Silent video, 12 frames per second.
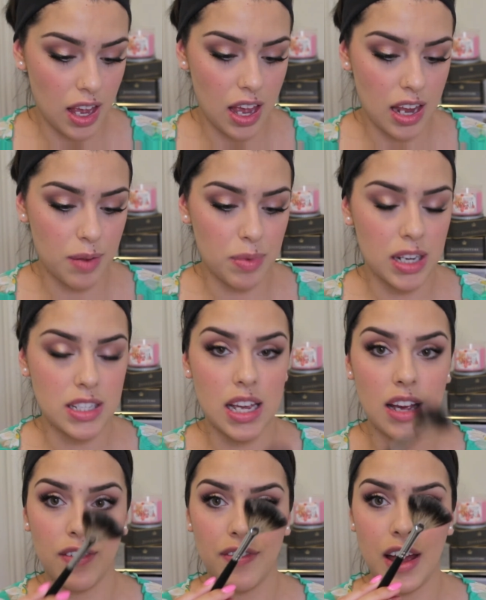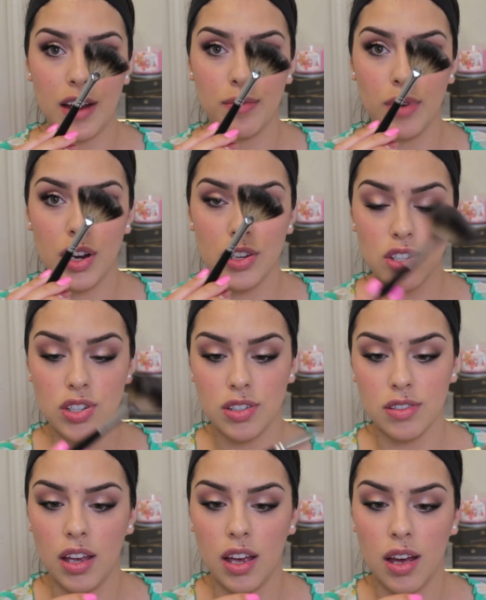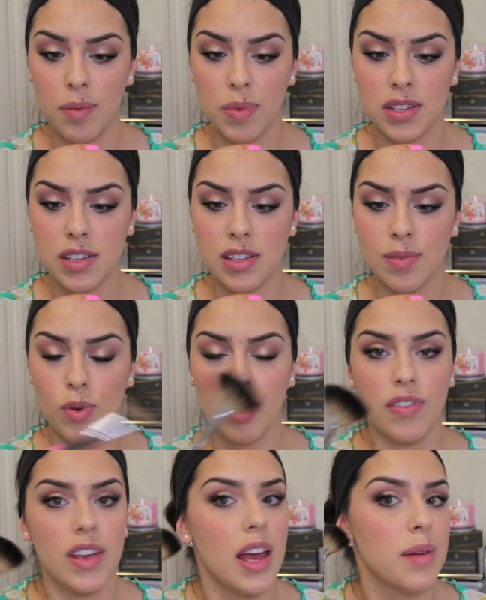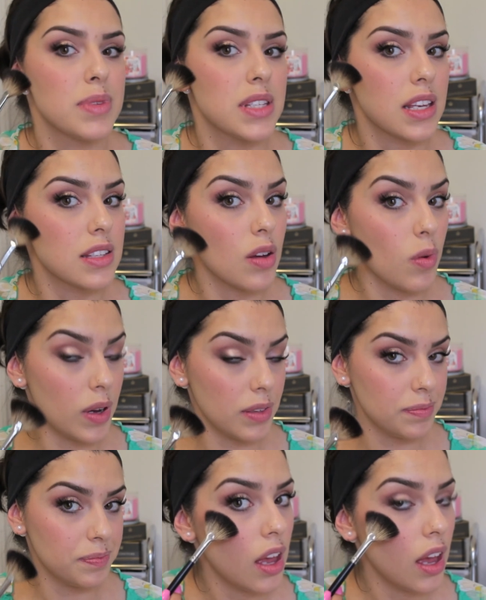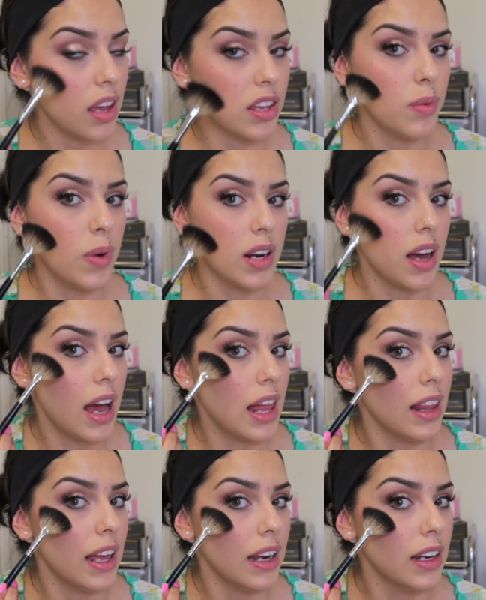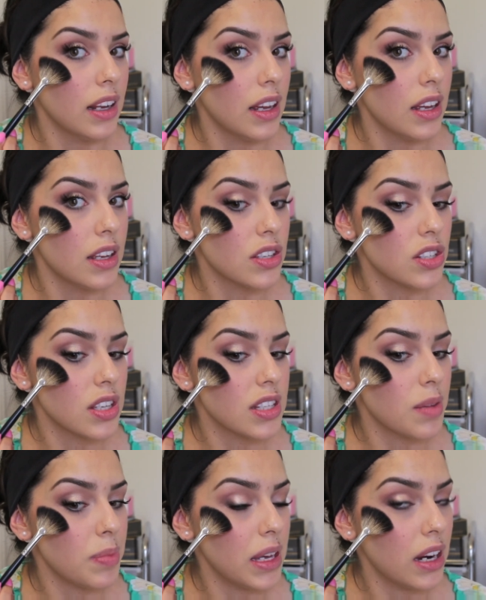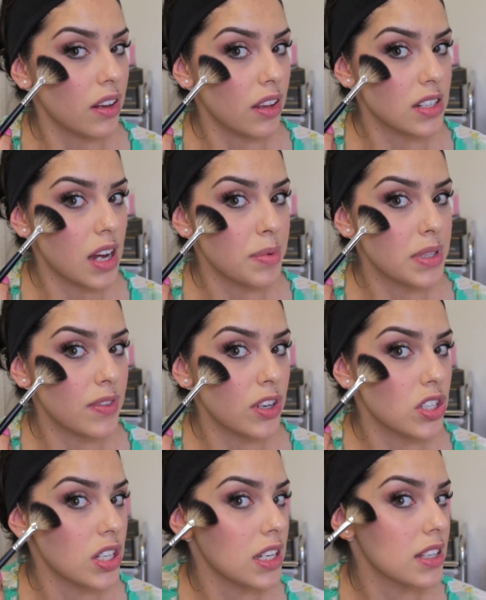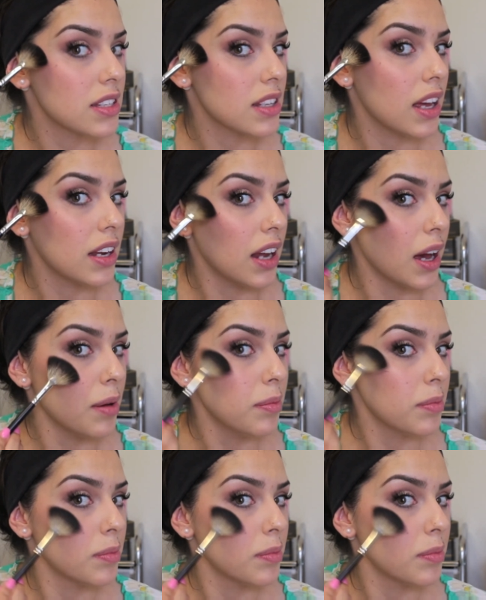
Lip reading: And I'm going to take a fan brush, and this is the Morphe M601, and you want to highlight just up here, the tops of your cheeks and up.